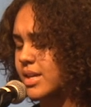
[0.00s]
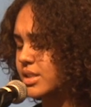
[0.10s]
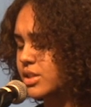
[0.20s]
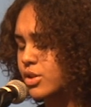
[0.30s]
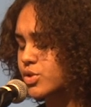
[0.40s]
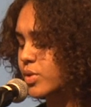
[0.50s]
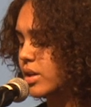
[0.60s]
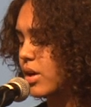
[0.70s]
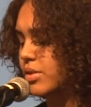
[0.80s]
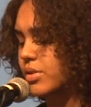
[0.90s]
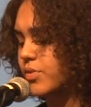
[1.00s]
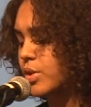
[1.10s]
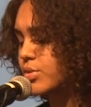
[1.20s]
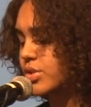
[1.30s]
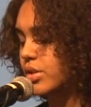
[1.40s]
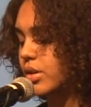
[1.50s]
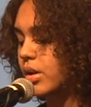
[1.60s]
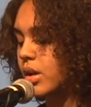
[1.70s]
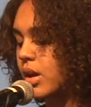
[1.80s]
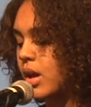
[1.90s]
that children are the future.
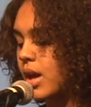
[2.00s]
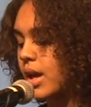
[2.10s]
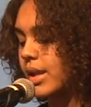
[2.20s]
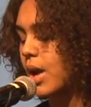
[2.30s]
And